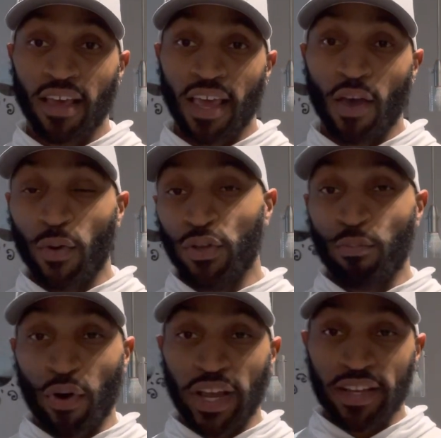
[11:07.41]
And when you
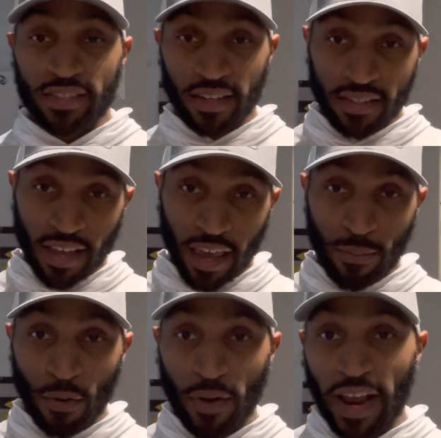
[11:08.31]
bring it to the
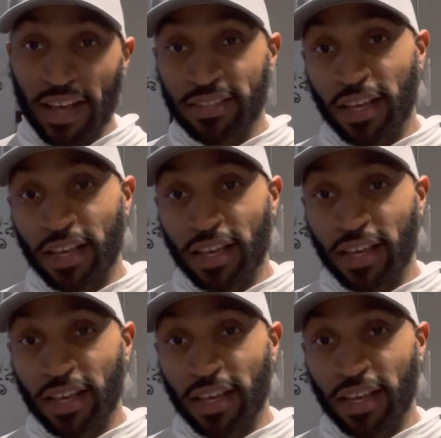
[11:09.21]
table and ask,